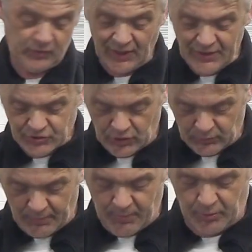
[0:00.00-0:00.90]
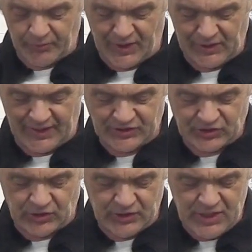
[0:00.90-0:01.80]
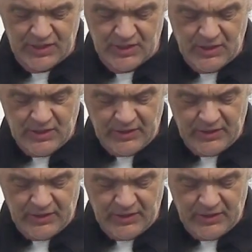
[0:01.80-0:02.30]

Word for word: electrode when we put that electrode in.